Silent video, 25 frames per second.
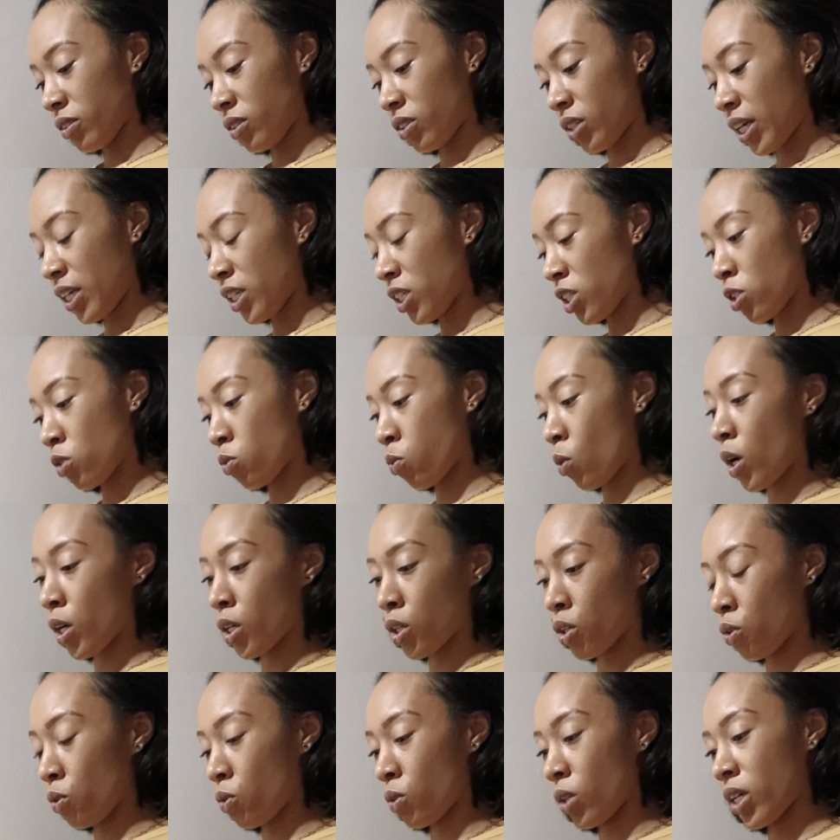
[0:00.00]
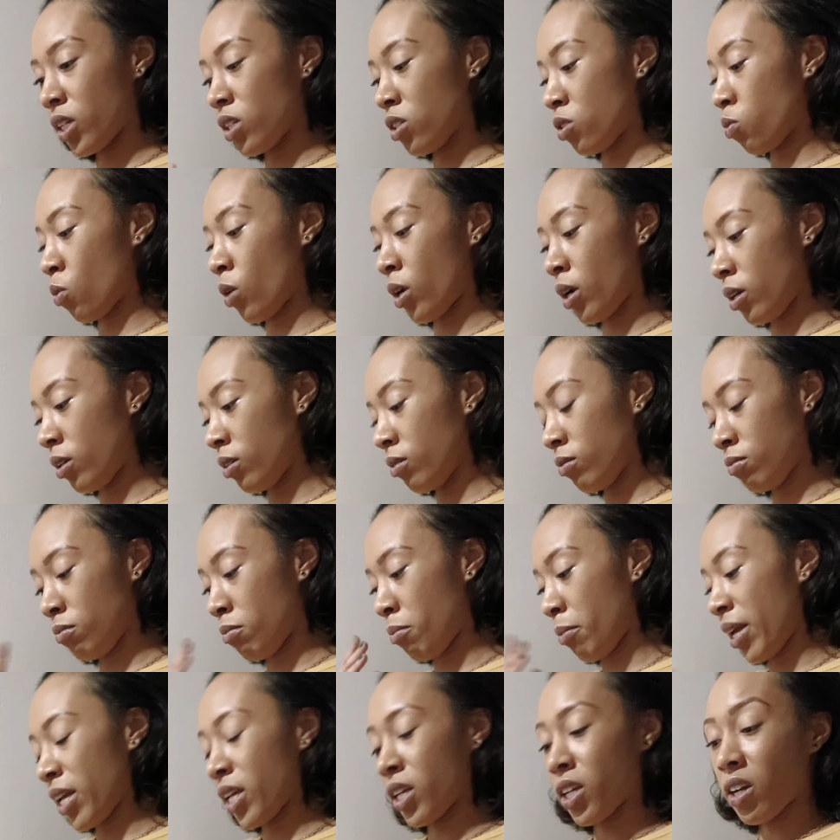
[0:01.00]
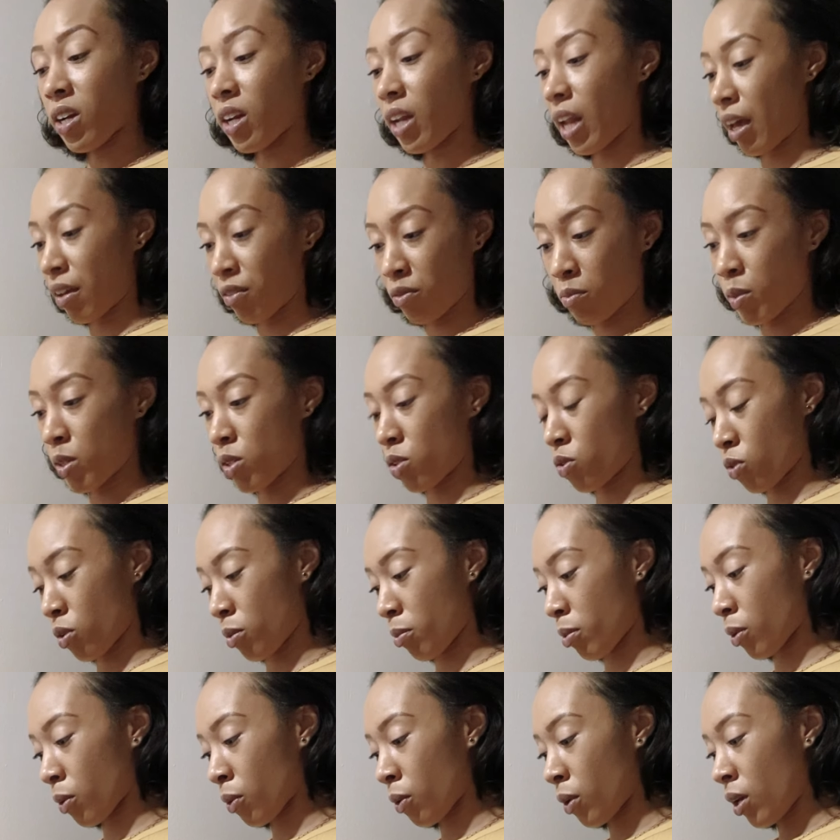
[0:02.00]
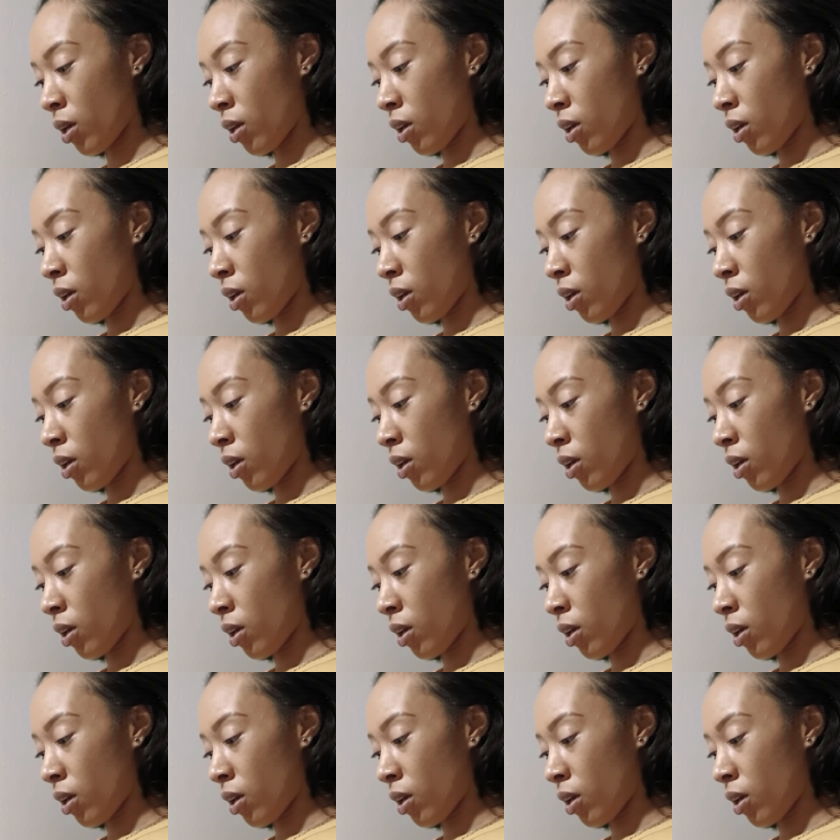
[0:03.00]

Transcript: They just want you. They just want to make your life miserable.